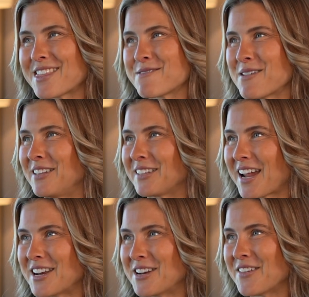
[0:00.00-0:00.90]
I think we all
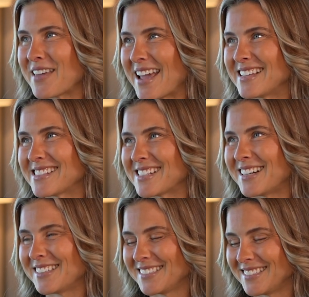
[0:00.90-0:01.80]
kind of know the answer.